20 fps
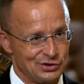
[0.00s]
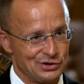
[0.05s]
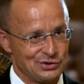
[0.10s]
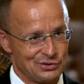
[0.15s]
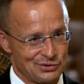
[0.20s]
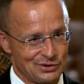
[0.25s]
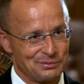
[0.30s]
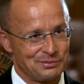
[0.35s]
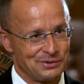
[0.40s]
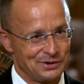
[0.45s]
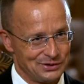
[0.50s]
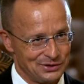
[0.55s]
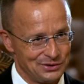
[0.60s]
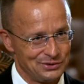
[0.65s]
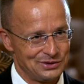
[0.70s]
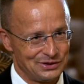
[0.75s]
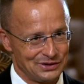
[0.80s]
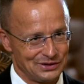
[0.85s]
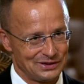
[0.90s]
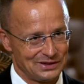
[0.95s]
European
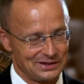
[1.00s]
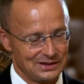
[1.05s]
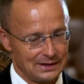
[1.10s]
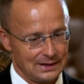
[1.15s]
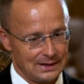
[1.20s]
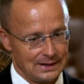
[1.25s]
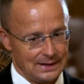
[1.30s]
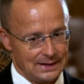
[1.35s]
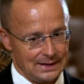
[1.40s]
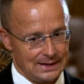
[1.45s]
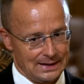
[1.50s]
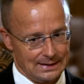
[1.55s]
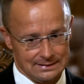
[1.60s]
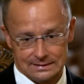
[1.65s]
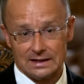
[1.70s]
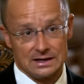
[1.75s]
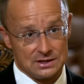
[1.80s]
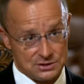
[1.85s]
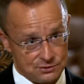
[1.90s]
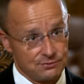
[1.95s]
Union,
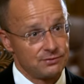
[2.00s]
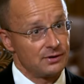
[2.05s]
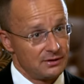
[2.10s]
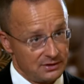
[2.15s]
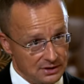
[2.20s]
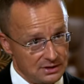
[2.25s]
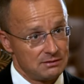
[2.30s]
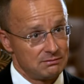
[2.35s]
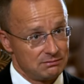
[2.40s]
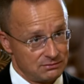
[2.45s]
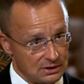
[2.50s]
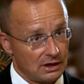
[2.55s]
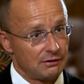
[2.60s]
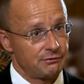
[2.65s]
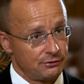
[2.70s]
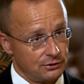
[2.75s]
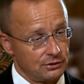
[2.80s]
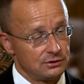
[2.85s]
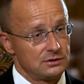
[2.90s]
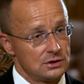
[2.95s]
there's a very
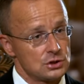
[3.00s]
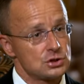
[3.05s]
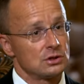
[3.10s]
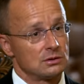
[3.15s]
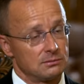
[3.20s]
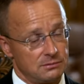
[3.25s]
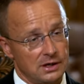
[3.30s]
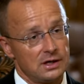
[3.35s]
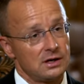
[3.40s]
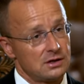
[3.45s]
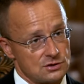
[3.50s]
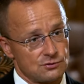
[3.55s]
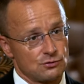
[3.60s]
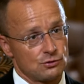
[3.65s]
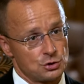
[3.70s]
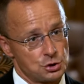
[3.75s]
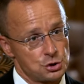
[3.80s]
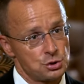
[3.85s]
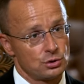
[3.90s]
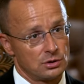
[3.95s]
tough condition by us for
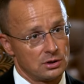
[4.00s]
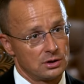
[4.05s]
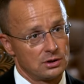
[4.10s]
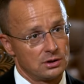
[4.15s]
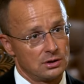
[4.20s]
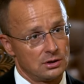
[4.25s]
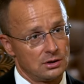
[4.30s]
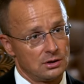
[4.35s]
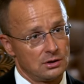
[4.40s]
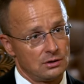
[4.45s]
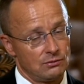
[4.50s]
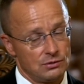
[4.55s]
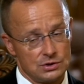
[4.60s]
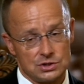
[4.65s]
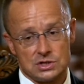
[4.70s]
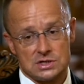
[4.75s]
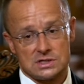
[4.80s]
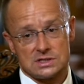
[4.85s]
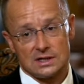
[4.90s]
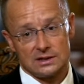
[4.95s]
sure, which
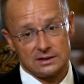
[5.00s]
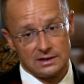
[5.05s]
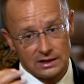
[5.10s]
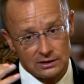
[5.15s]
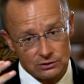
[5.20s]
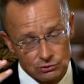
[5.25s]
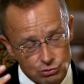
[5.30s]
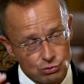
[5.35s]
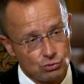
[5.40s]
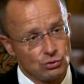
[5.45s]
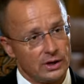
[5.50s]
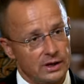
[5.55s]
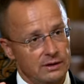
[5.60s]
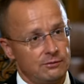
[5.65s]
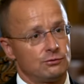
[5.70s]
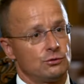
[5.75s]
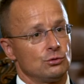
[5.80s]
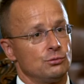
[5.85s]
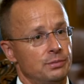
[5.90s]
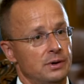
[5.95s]
is that they do
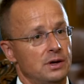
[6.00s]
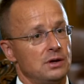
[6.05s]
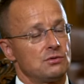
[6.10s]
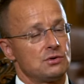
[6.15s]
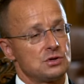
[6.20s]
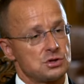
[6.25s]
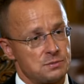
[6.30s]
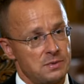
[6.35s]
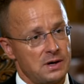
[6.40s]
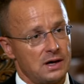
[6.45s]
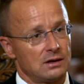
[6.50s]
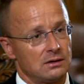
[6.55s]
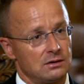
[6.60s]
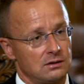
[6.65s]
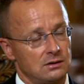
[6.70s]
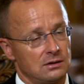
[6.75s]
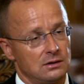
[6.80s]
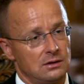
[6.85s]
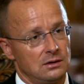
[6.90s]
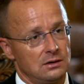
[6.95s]
have to pay respect
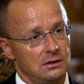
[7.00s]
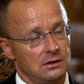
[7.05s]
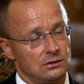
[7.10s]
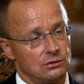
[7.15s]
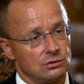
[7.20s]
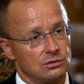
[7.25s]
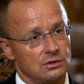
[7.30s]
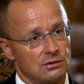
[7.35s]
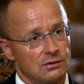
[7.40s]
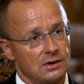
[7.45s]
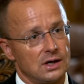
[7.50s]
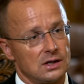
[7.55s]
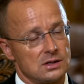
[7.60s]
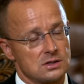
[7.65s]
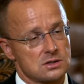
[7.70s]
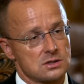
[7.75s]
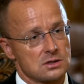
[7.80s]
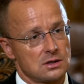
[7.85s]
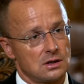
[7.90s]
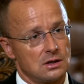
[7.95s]
to the
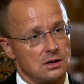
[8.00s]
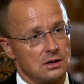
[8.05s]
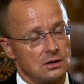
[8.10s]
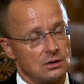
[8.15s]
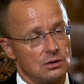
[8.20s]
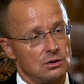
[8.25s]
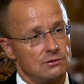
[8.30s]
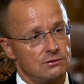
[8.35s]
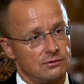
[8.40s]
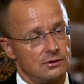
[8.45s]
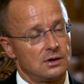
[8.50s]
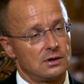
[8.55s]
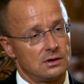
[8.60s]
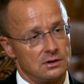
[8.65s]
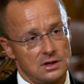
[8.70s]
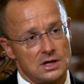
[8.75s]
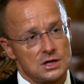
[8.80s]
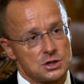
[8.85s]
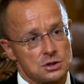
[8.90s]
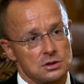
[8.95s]
rights uh, of our
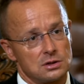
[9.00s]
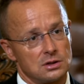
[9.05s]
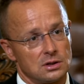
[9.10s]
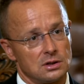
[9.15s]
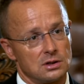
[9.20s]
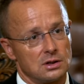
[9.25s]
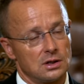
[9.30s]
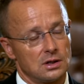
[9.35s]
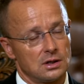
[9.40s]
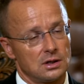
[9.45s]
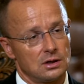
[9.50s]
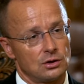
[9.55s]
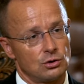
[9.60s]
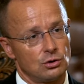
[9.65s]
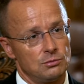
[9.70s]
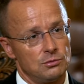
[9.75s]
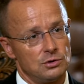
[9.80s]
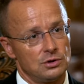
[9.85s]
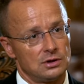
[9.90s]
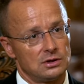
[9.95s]
national uh,
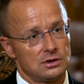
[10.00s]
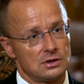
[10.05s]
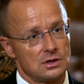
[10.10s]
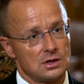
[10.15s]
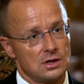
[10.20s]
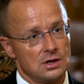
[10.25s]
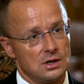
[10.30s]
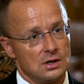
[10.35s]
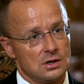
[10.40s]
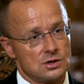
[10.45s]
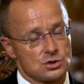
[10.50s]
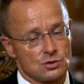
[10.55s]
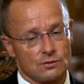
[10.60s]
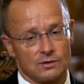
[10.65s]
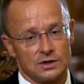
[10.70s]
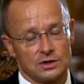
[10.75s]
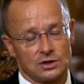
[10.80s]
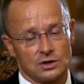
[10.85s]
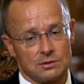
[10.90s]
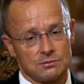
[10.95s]
community. So
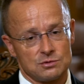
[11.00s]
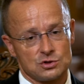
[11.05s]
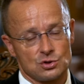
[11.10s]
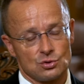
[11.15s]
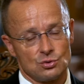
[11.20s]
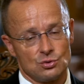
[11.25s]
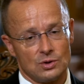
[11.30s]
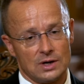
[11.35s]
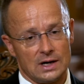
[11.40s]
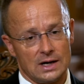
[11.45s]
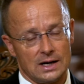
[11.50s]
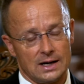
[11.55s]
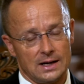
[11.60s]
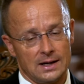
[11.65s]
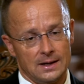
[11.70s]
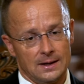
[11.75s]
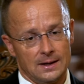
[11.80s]
when it comes to uh,